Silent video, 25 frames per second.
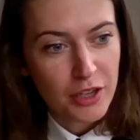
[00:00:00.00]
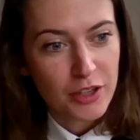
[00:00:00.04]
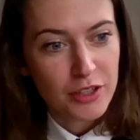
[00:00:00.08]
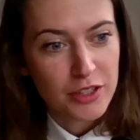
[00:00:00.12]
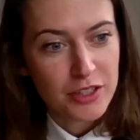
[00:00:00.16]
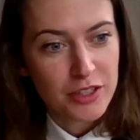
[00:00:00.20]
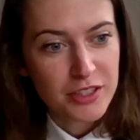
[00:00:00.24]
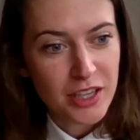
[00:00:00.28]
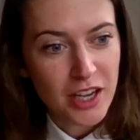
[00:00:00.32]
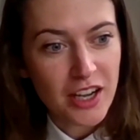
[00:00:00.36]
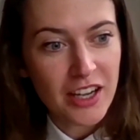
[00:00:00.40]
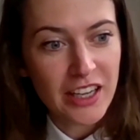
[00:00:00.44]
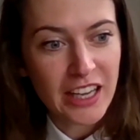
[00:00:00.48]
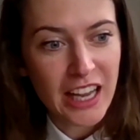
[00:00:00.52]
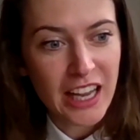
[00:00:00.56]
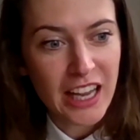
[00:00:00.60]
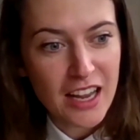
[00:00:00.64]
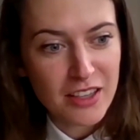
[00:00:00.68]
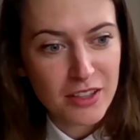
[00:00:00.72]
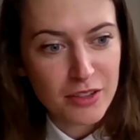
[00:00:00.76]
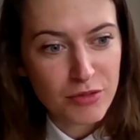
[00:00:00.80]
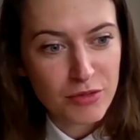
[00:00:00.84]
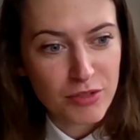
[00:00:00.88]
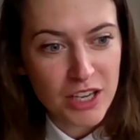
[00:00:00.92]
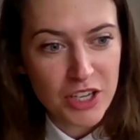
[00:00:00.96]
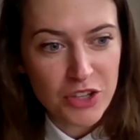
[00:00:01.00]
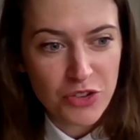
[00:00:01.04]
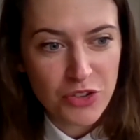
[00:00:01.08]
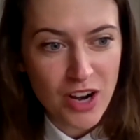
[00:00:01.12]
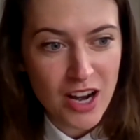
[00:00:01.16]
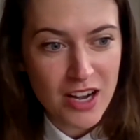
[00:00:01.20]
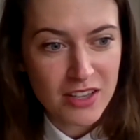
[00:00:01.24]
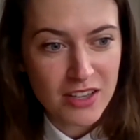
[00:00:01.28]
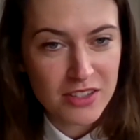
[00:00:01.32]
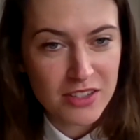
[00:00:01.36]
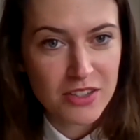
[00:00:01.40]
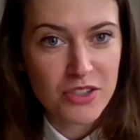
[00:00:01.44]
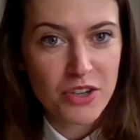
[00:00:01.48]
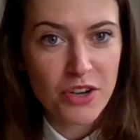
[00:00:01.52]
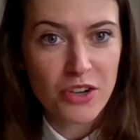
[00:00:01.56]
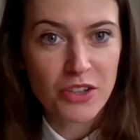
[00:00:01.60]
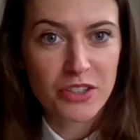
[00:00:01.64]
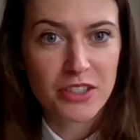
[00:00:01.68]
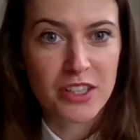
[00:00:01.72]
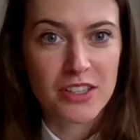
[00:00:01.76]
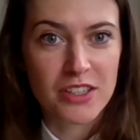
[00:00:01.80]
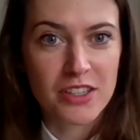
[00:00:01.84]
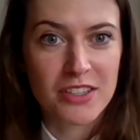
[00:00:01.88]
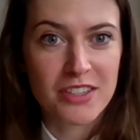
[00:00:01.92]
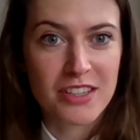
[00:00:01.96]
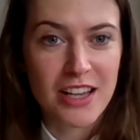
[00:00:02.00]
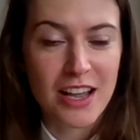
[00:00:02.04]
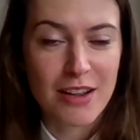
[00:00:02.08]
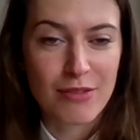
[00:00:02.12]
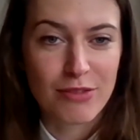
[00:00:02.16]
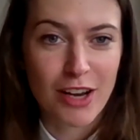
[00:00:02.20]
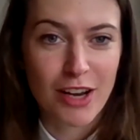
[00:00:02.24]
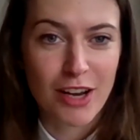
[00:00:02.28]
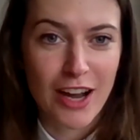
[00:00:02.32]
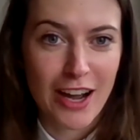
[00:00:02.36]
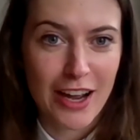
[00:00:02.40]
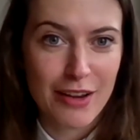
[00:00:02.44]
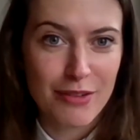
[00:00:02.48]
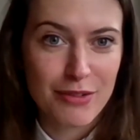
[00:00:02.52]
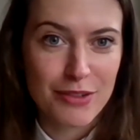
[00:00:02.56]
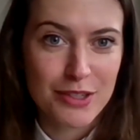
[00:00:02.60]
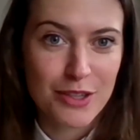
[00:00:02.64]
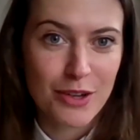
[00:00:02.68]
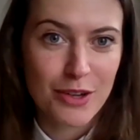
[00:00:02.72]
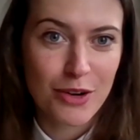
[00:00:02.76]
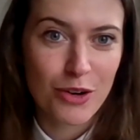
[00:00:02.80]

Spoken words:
start again and retrain as a doctor to save lives,